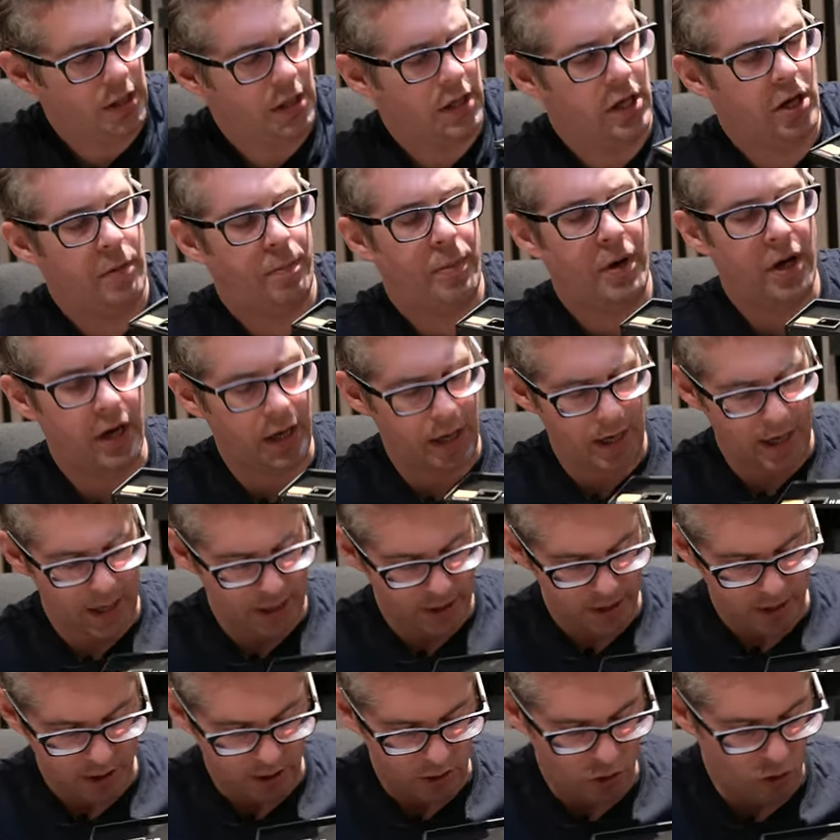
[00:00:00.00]
You put
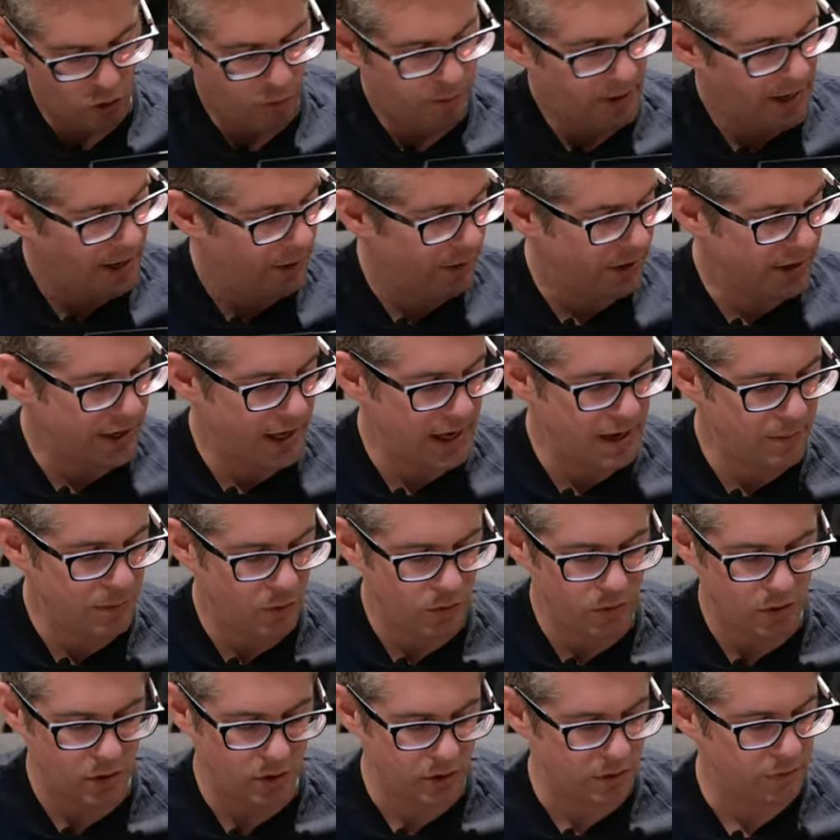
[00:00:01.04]
in your power
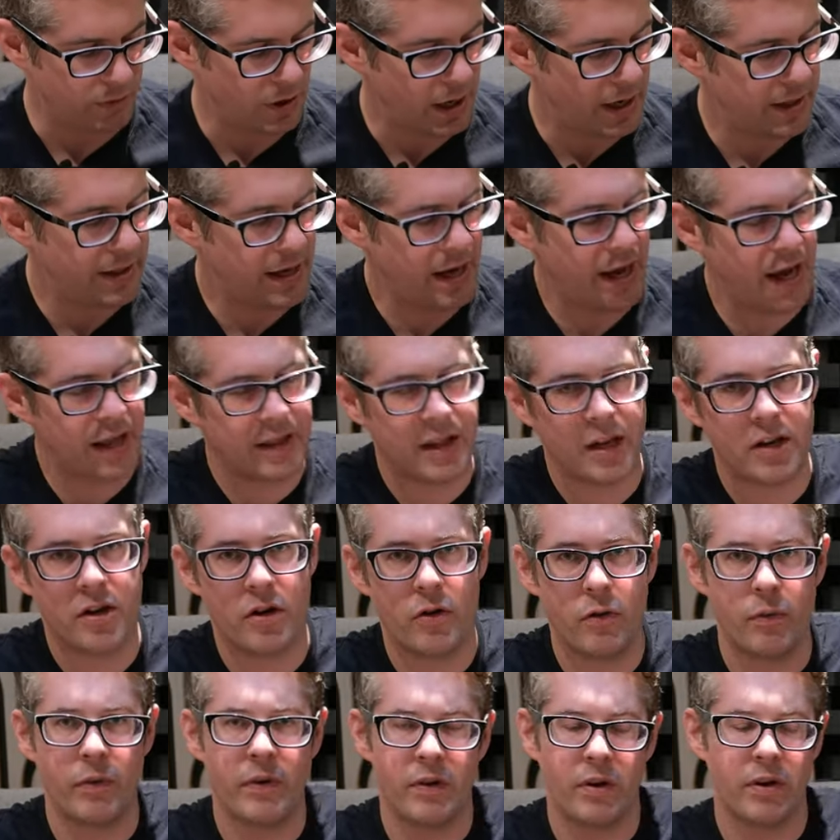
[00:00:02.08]
cable on the right there, and then
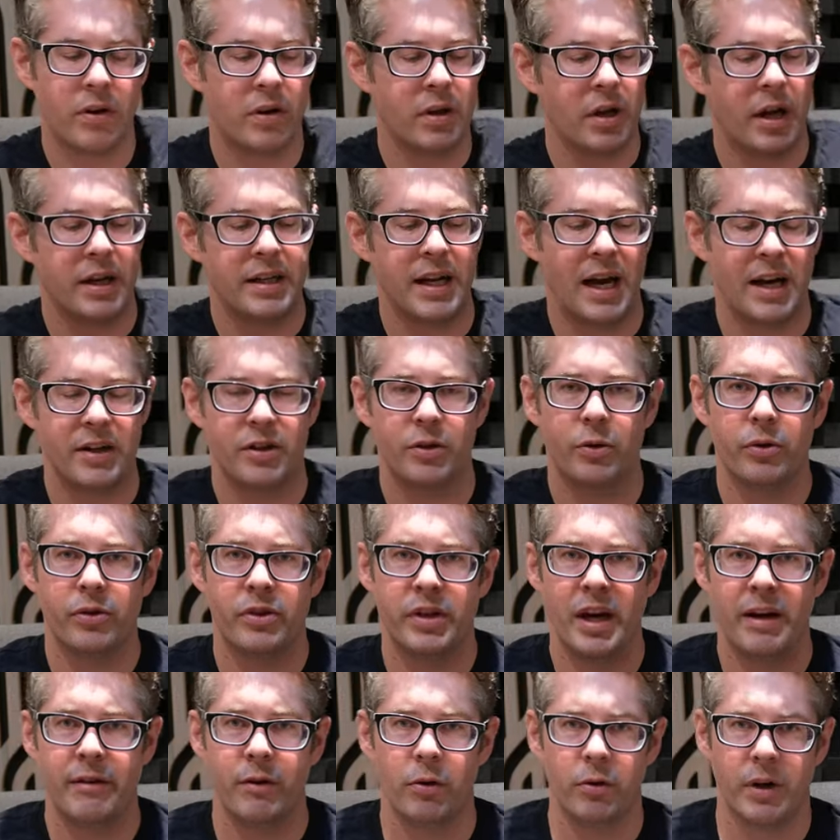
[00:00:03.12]
you attach your
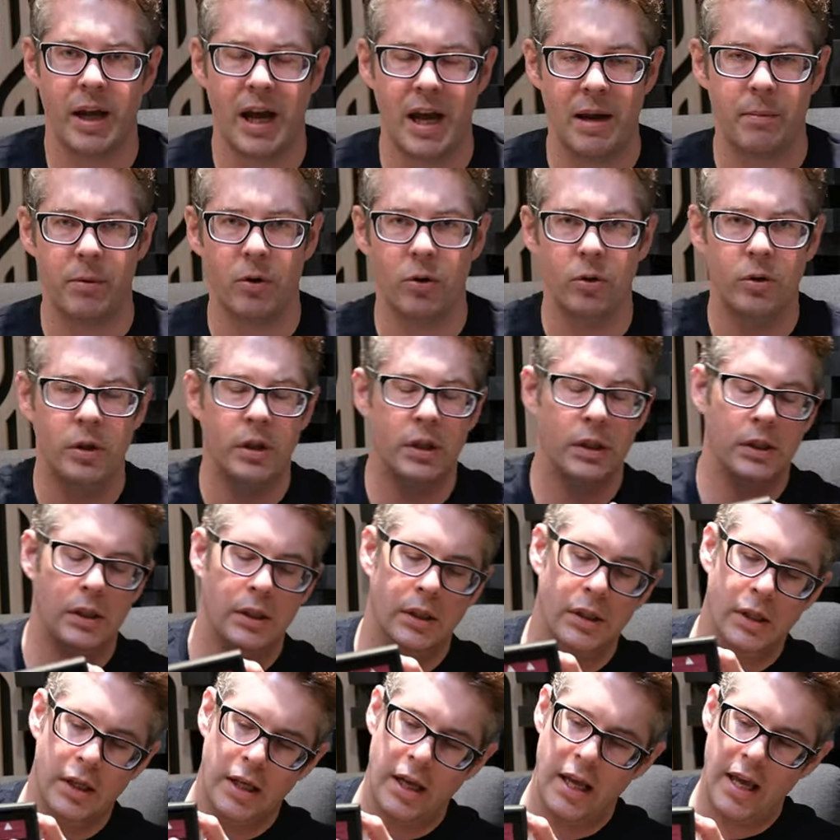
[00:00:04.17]
serial cable
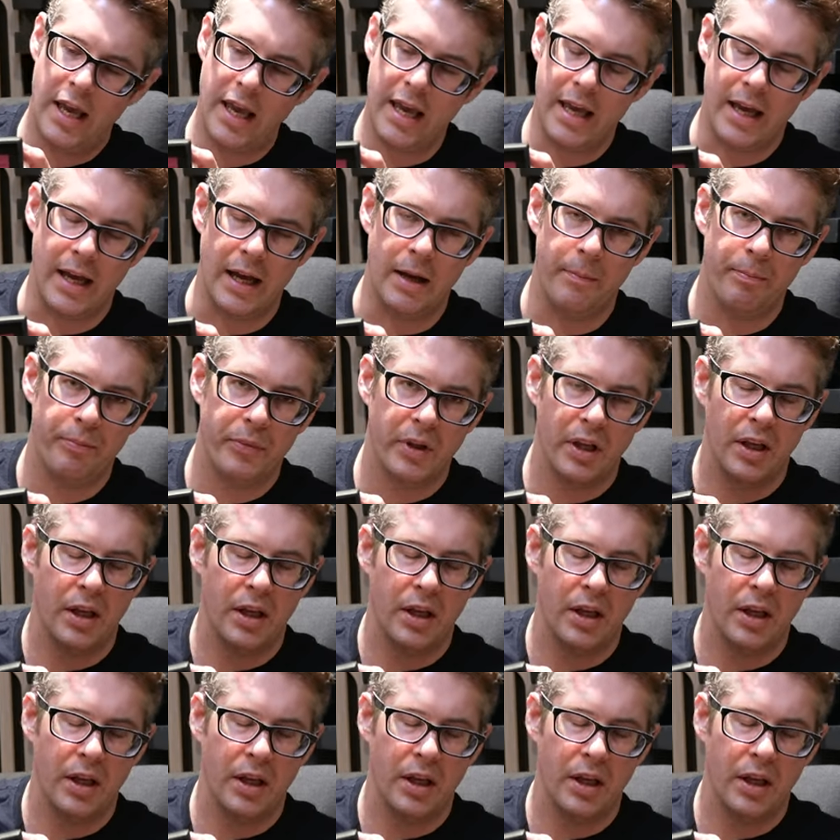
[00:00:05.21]
here.